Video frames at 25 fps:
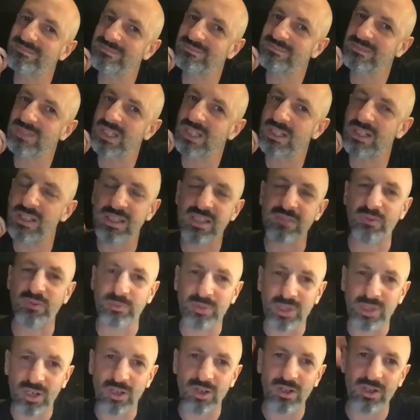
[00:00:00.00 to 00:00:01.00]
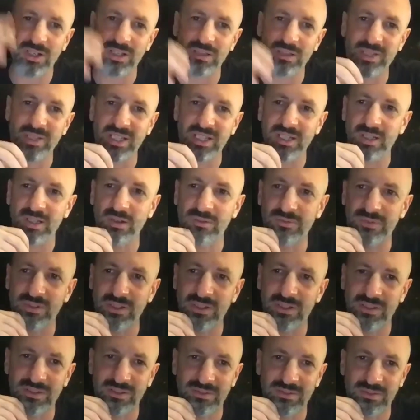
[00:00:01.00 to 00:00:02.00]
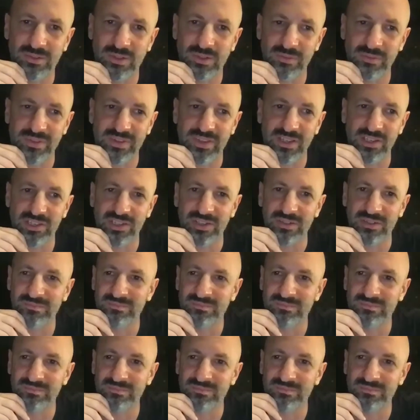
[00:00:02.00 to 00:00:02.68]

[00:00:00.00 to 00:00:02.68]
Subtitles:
This is from the early beginning of the conversation.